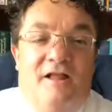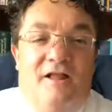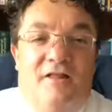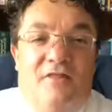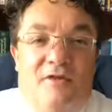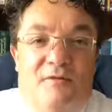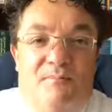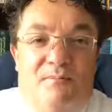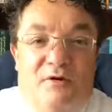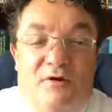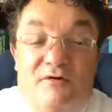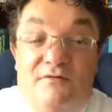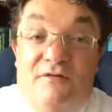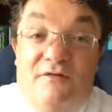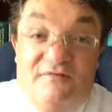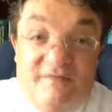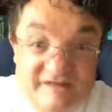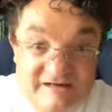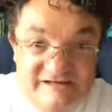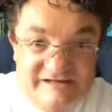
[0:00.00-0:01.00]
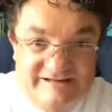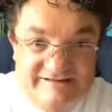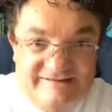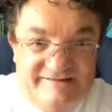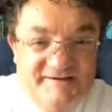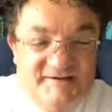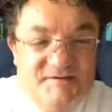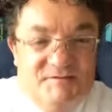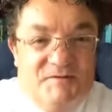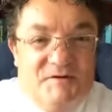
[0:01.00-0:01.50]
the book of
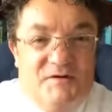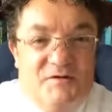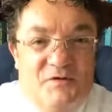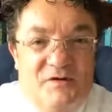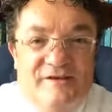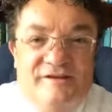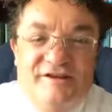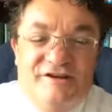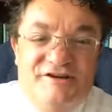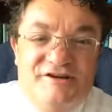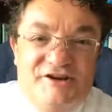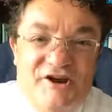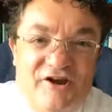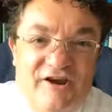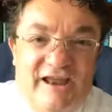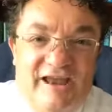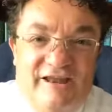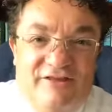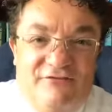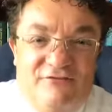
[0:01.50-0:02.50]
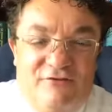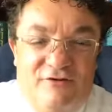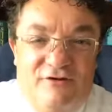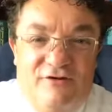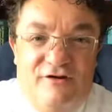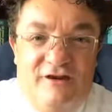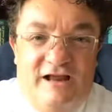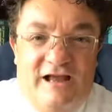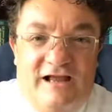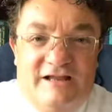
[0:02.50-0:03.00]
Ephesians. We're going to journey
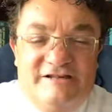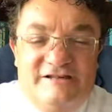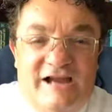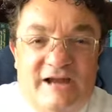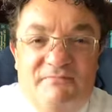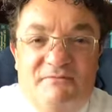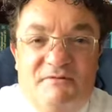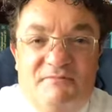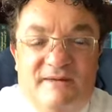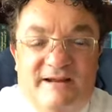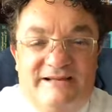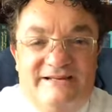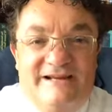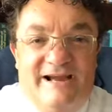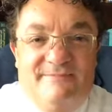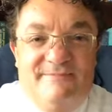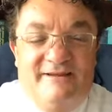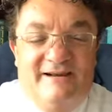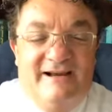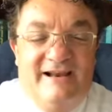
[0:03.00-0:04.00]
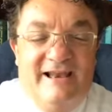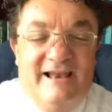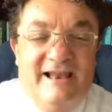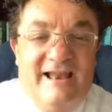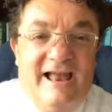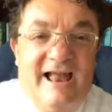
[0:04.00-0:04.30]
through uh, chapter by chapter